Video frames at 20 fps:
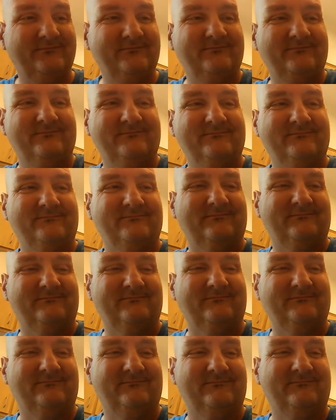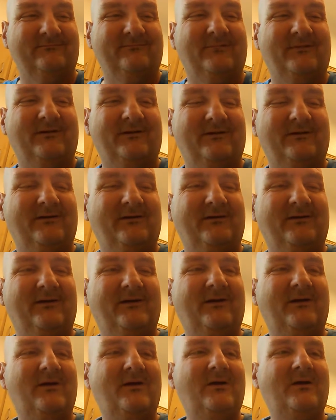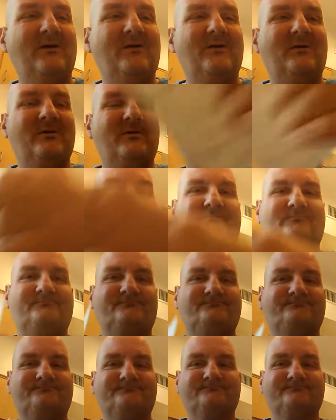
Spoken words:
No one is speaking in this clip.